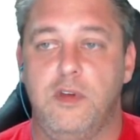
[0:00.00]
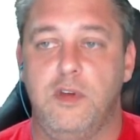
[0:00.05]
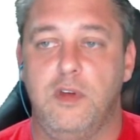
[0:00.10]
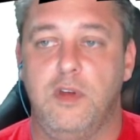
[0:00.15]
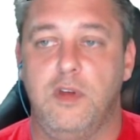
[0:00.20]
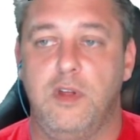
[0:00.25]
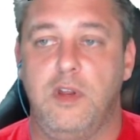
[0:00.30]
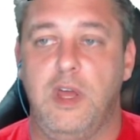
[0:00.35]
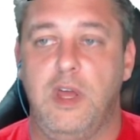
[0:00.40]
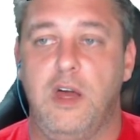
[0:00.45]

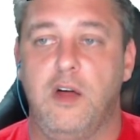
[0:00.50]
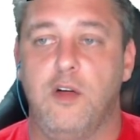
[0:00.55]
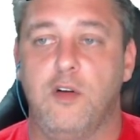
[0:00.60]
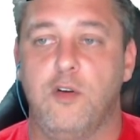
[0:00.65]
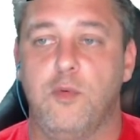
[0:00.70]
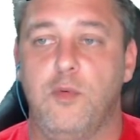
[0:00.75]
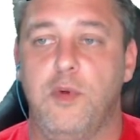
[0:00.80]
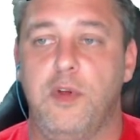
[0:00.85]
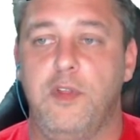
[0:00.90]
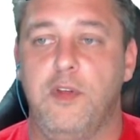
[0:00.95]
an
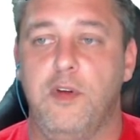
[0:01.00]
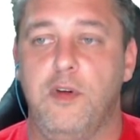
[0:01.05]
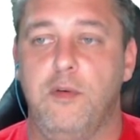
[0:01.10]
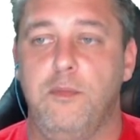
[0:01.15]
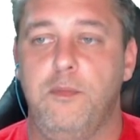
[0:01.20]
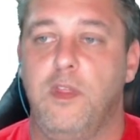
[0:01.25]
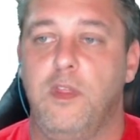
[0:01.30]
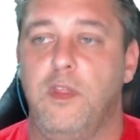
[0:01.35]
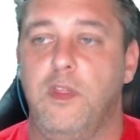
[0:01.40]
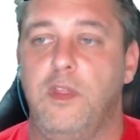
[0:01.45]

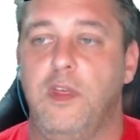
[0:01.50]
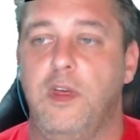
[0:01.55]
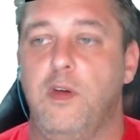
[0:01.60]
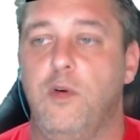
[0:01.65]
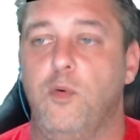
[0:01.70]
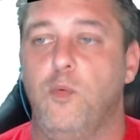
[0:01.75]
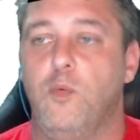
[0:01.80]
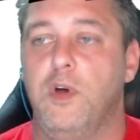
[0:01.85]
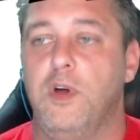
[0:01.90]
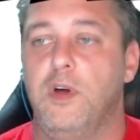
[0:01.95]
algorithm
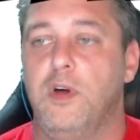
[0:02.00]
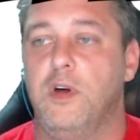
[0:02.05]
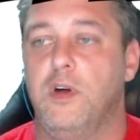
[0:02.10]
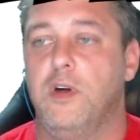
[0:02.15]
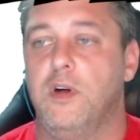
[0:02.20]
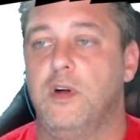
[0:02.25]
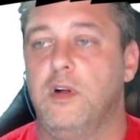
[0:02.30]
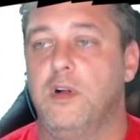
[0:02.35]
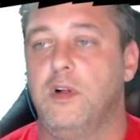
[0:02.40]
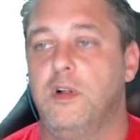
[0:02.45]
that
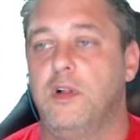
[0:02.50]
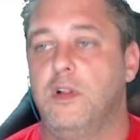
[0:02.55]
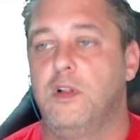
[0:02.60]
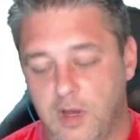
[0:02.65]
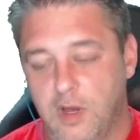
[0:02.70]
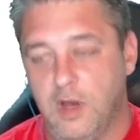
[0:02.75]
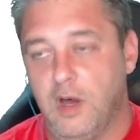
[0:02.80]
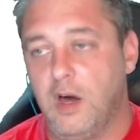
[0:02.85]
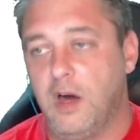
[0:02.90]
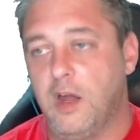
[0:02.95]
will
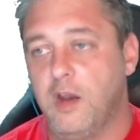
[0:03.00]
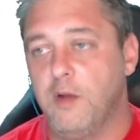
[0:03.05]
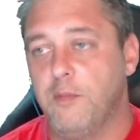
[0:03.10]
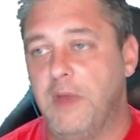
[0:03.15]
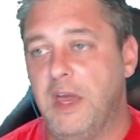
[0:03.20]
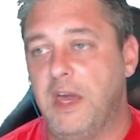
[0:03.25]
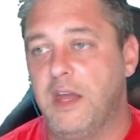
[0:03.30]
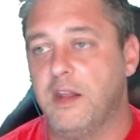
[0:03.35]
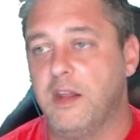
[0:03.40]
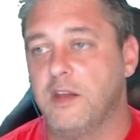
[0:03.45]

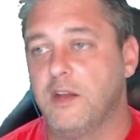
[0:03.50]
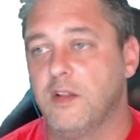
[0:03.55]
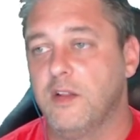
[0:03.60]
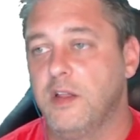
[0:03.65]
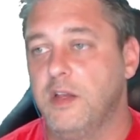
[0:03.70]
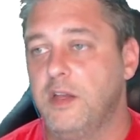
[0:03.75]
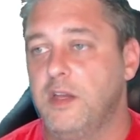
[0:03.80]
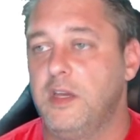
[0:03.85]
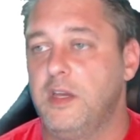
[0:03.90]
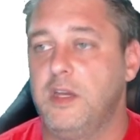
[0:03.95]

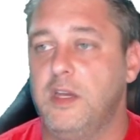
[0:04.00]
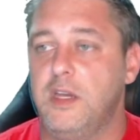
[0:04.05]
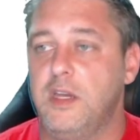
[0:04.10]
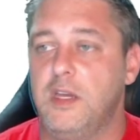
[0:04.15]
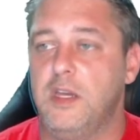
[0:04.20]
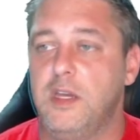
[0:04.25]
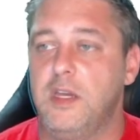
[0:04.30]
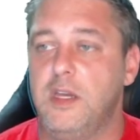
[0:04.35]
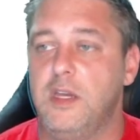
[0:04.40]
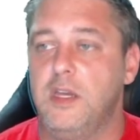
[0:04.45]

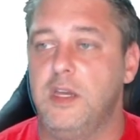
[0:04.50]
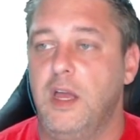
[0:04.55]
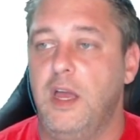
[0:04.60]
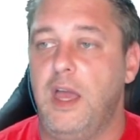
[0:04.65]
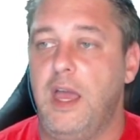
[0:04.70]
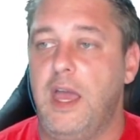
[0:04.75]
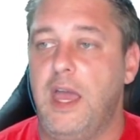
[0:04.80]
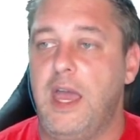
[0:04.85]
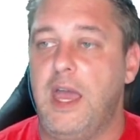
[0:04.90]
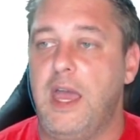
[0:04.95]
automatically
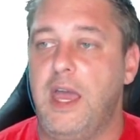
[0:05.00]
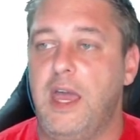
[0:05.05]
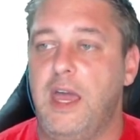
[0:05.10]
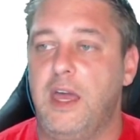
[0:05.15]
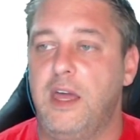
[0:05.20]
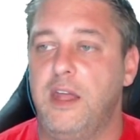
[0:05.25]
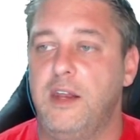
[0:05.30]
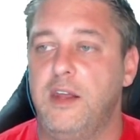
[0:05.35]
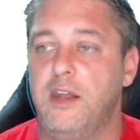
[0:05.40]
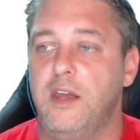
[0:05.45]

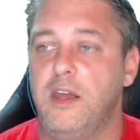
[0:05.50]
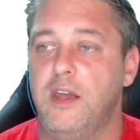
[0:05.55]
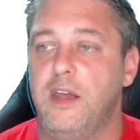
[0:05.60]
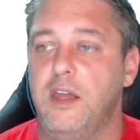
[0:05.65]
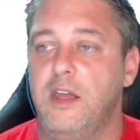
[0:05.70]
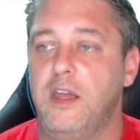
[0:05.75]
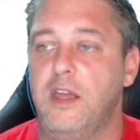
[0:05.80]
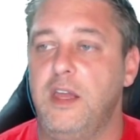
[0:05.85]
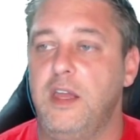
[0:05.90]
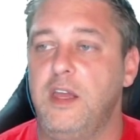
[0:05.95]
add
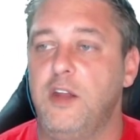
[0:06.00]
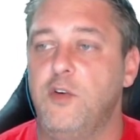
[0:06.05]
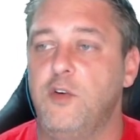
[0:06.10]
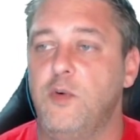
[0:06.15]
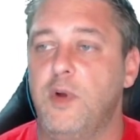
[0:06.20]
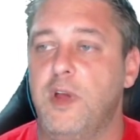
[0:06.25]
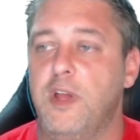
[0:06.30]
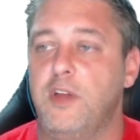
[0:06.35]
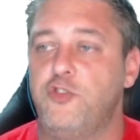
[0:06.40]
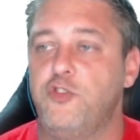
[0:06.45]

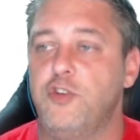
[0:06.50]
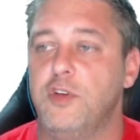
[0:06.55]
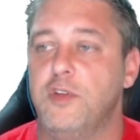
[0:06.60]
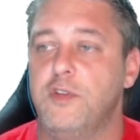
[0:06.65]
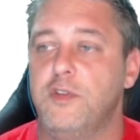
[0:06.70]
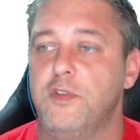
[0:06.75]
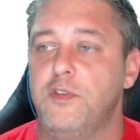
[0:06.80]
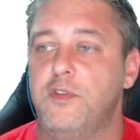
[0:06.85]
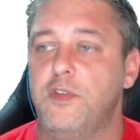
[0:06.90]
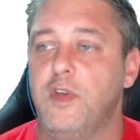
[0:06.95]

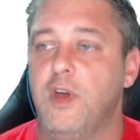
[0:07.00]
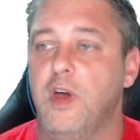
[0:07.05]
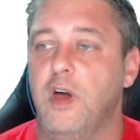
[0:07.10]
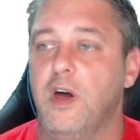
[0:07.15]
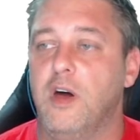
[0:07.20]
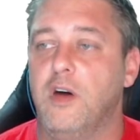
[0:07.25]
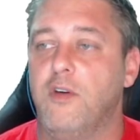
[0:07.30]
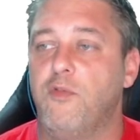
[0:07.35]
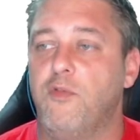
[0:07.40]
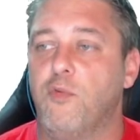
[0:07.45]
iterations
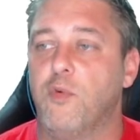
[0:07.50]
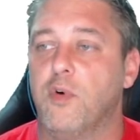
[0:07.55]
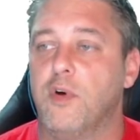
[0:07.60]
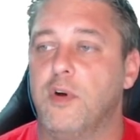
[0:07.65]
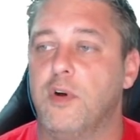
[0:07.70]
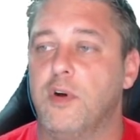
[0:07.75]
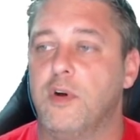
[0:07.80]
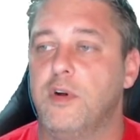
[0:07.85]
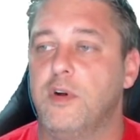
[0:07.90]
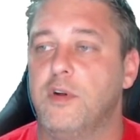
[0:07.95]
of
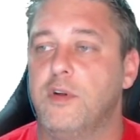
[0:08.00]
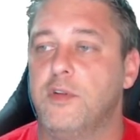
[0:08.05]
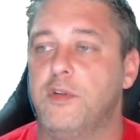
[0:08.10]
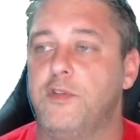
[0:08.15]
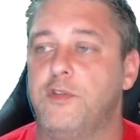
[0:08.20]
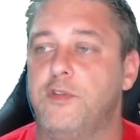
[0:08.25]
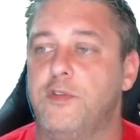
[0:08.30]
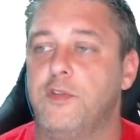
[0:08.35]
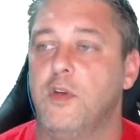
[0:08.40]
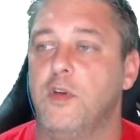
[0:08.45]

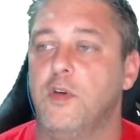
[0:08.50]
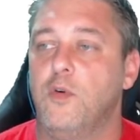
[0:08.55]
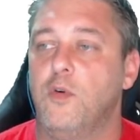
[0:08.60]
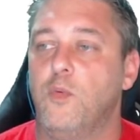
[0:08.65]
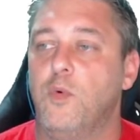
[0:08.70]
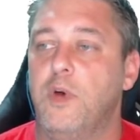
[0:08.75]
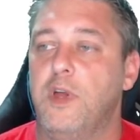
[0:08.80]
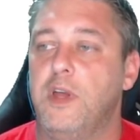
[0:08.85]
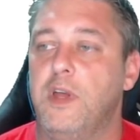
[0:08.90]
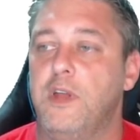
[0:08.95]
words
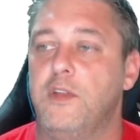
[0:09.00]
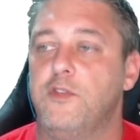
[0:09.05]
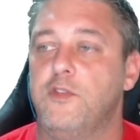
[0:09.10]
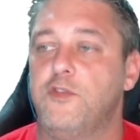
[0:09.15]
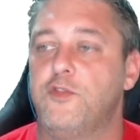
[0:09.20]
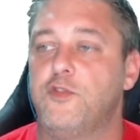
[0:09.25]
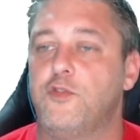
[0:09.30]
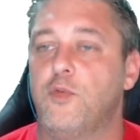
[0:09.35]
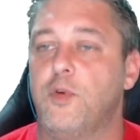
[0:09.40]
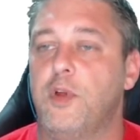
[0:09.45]
when
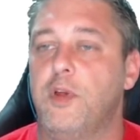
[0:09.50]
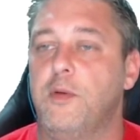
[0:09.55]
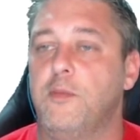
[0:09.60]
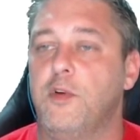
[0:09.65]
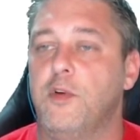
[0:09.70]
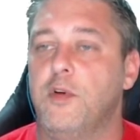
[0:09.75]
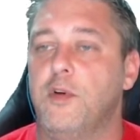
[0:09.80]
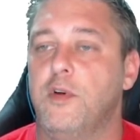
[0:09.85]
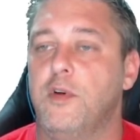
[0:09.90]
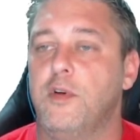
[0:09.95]

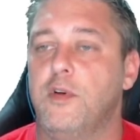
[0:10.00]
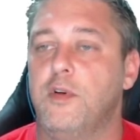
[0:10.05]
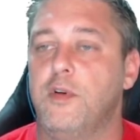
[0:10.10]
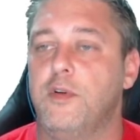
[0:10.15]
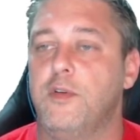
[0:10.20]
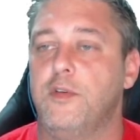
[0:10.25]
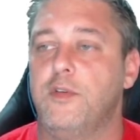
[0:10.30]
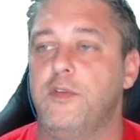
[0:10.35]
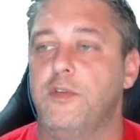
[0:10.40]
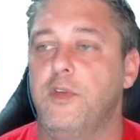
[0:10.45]

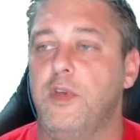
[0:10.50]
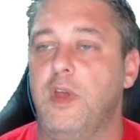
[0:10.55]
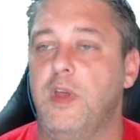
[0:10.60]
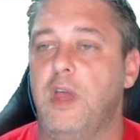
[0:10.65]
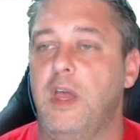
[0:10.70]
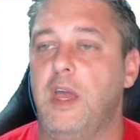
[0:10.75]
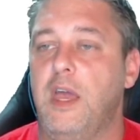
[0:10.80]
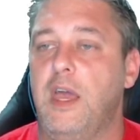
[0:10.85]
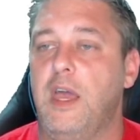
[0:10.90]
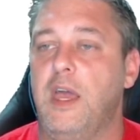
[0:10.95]
streamers
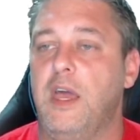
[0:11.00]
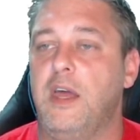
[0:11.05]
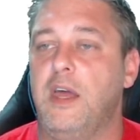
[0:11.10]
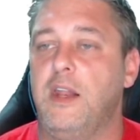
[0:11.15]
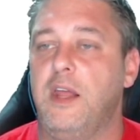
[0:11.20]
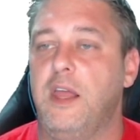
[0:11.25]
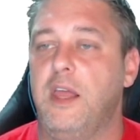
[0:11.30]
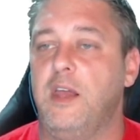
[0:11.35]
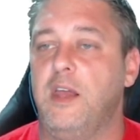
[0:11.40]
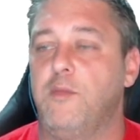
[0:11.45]
add
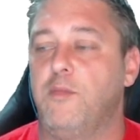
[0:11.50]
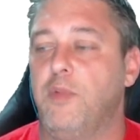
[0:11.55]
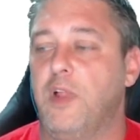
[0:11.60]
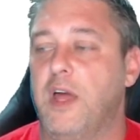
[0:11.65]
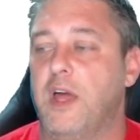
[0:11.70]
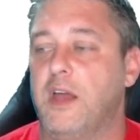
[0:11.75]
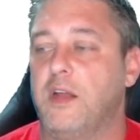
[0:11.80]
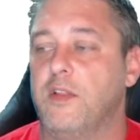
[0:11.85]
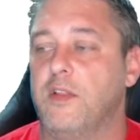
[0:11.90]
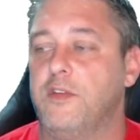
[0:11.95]
a
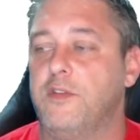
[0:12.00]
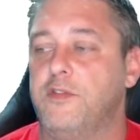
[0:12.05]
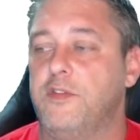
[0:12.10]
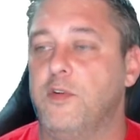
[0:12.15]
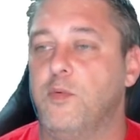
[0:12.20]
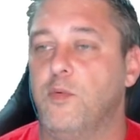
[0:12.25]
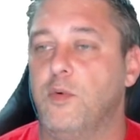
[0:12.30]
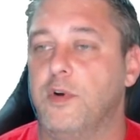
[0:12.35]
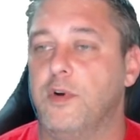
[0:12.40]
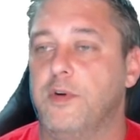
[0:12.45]

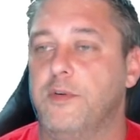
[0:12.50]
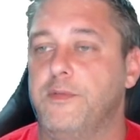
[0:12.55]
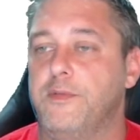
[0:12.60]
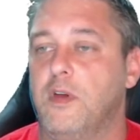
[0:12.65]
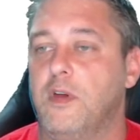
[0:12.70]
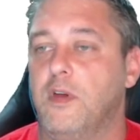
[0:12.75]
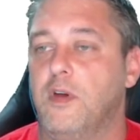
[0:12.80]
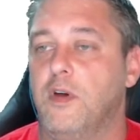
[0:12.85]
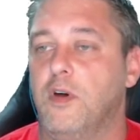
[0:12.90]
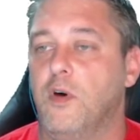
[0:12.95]
blacklisted word
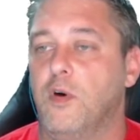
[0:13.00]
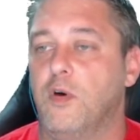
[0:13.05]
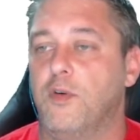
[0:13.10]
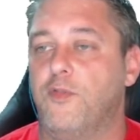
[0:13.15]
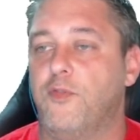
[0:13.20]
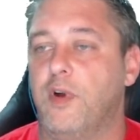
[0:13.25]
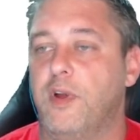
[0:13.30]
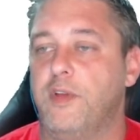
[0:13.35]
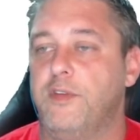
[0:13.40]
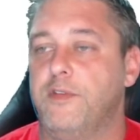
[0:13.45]
or
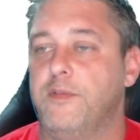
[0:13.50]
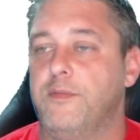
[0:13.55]
phrase.